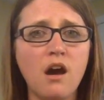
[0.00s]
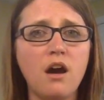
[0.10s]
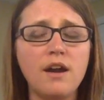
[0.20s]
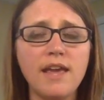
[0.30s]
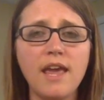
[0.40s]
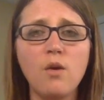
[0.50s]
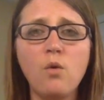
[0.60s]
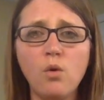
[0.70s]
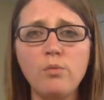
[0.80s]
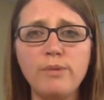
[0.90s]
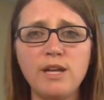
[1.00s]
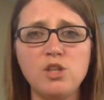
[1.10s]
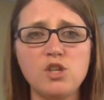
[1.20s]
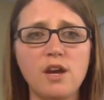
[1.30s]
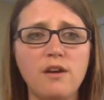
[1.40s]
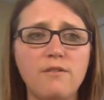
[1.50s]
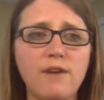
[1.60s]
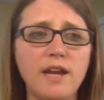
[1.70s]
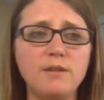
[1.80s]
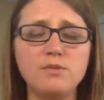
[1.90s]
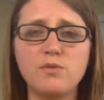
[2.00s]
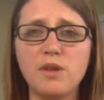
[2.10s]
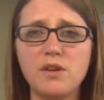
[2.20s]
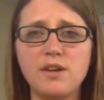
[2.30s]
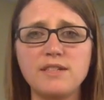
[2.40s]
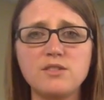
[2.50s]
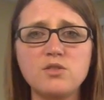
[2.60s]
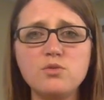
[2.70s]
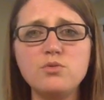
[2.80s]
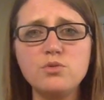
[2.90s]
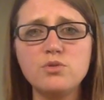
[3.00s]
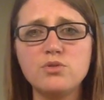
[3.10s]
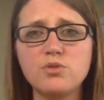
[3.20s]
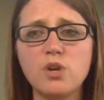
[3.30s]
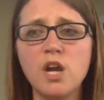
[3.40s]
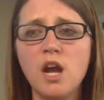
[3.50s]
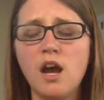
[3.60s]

on a whole bunch of items, whether it's tools or